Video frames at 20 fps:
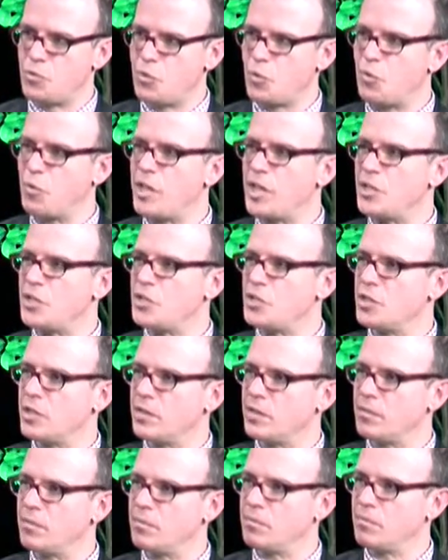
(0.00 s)
reach
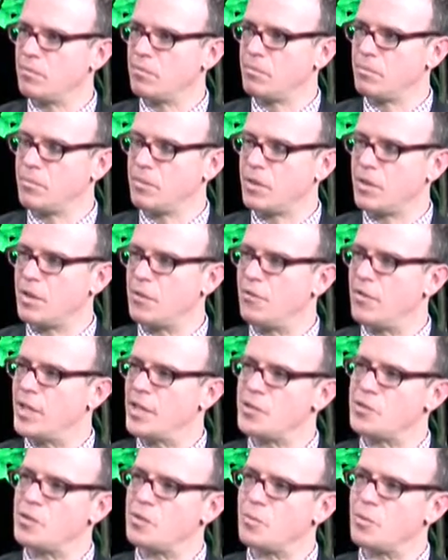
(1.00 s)
and
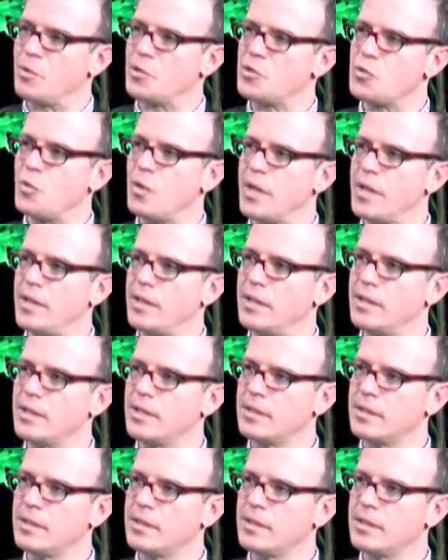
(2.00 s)
convince and persuade?